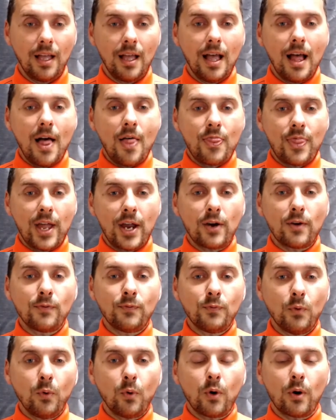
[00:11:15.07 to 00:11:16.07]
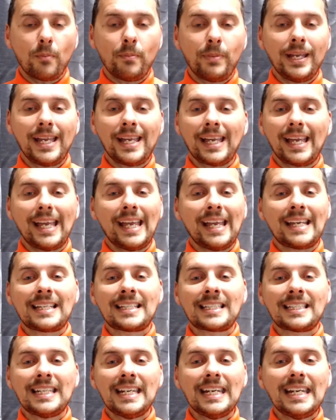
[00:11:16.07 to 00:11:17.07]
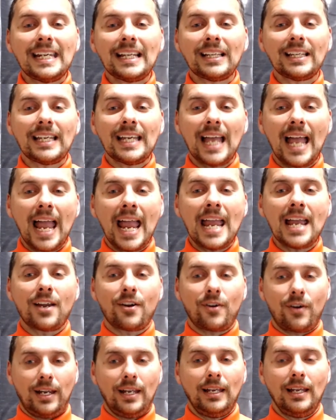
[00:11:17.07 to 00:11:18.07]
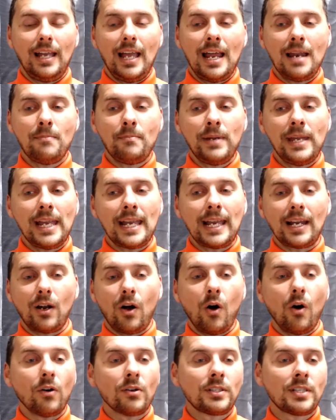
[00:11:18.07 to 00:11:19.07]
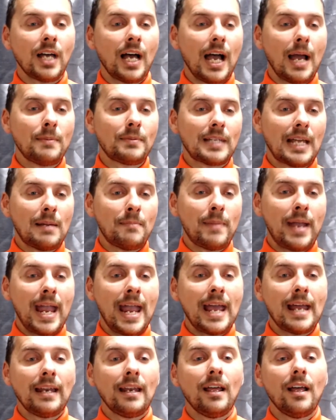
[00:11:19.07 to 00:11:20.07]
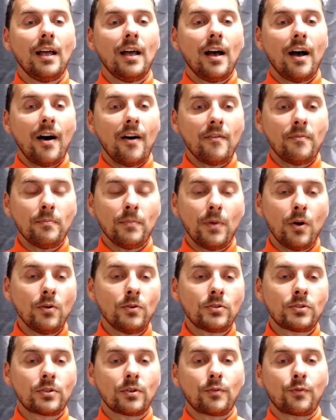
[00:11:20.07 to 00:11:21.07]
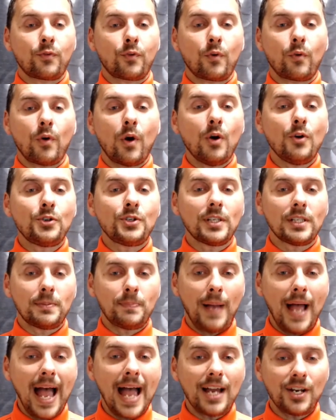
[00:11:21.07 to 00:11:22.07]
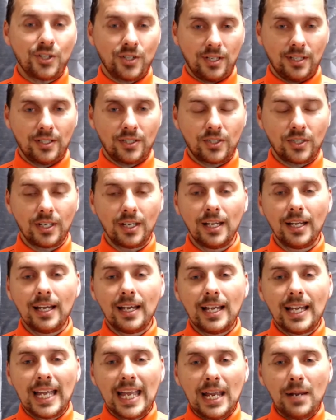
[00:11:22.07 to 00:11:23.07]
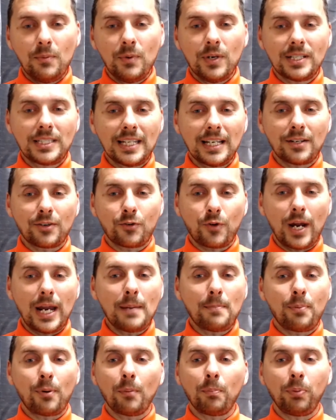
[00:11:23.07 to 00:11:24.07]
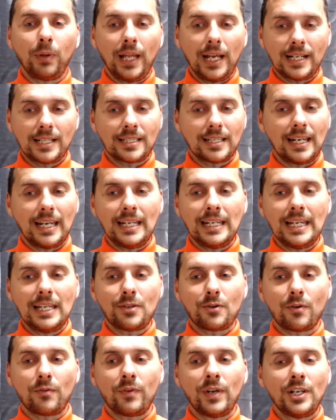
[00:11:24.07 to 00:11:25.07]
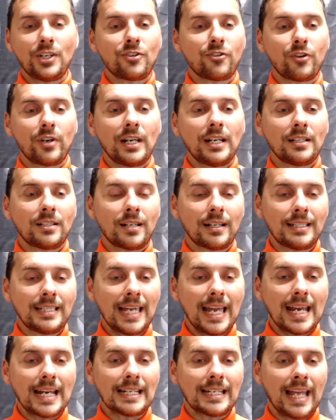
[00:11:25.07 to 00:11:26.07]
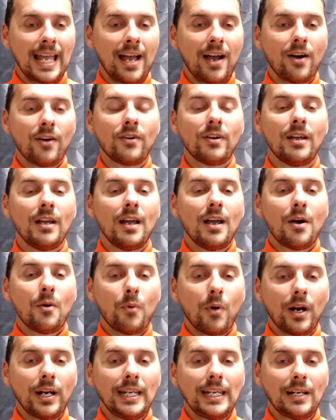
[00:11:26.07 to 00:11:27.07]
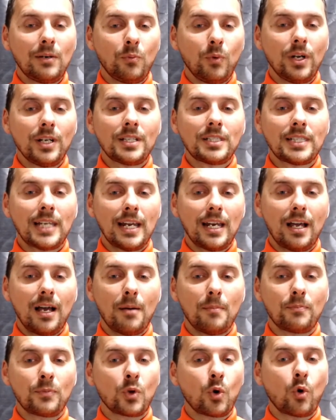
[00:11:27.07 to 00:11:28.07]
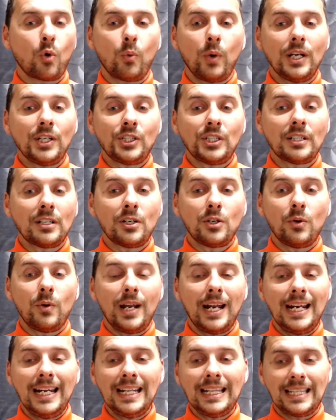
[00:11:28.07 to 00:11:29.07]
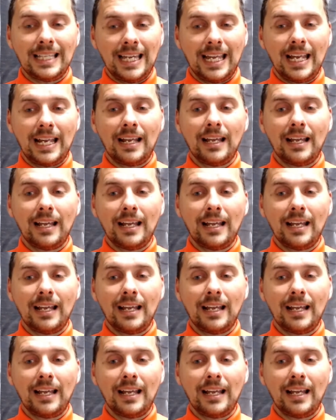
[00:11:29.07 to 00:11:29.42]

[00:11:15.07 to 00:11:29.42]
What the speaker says: Therefore, being exceedingly angry and being at all times a man of most ferocious passions, he was in great perplexity, neither venturing to take down what he had once set up, nor wishing to do anything